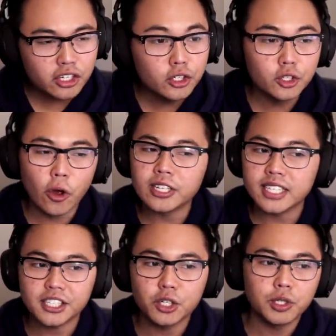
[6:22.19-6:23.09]
You can use
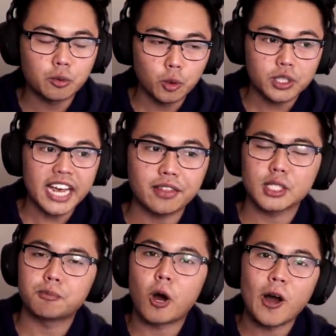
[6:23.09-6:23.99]
Ghost Usher, which take
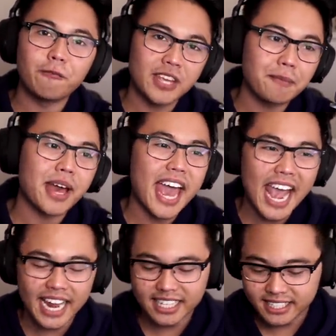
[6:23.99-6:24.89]
the spot of Yamcha
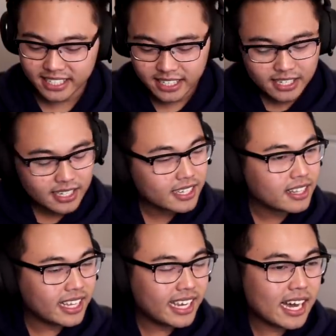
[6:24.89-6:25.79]
and
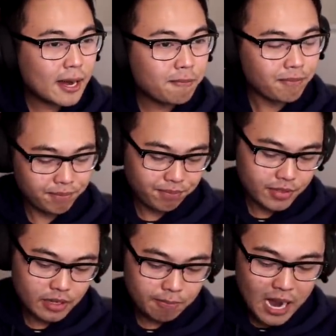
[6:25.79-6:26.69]
the
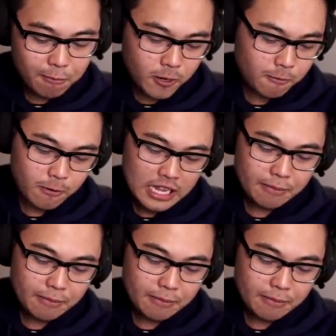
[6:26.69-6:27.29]
Baba.